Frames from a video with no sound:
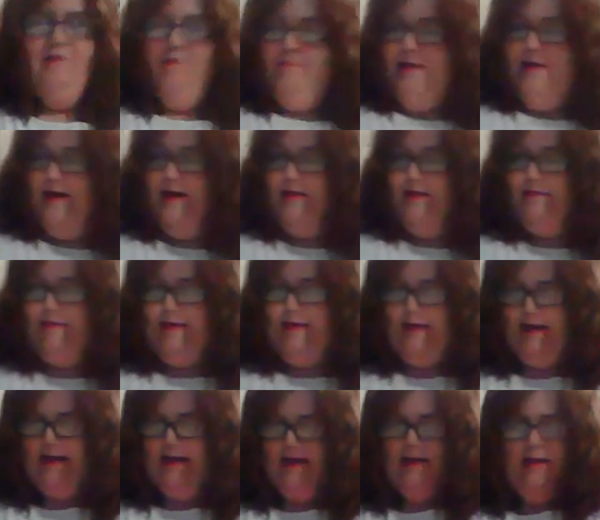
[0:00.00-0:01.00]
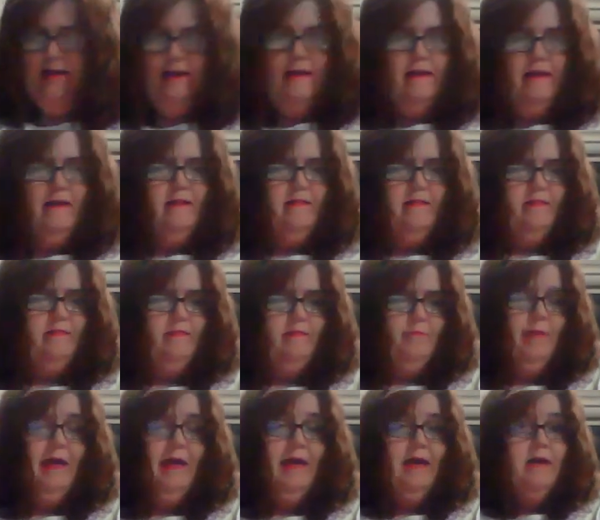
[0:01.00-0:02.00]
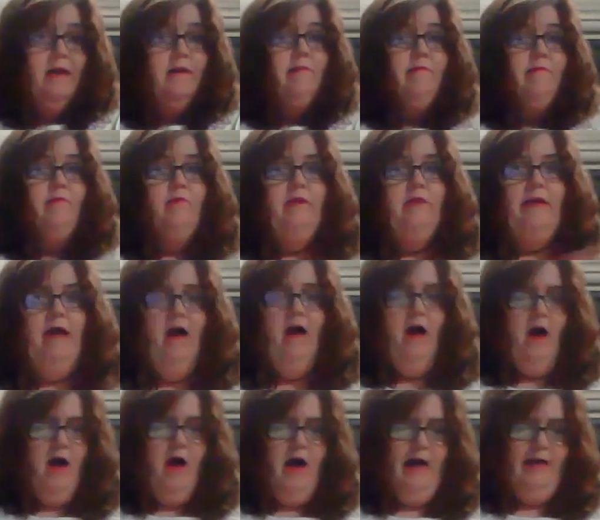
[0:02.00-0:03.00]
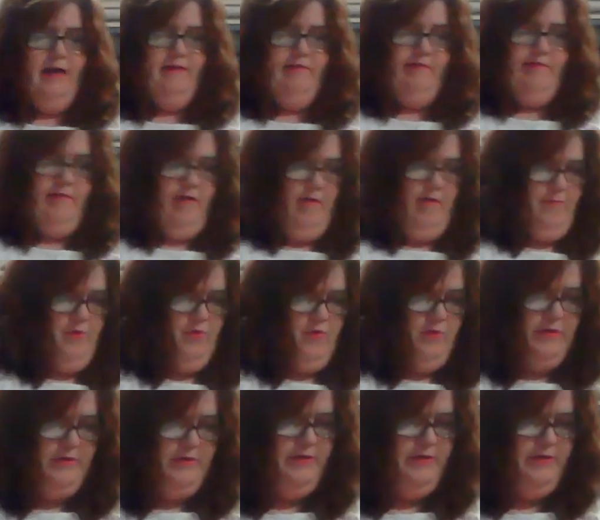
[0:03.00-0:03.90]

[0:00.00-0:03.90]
amazing. The pan is really hot, so I'm going